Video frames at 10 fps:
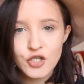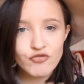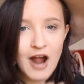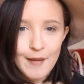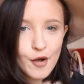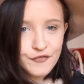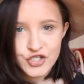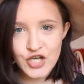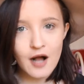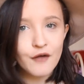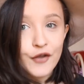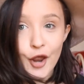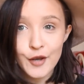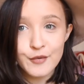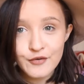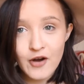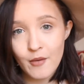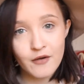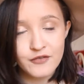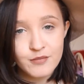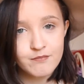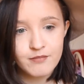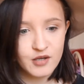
grab off the shelf and hope, grab off the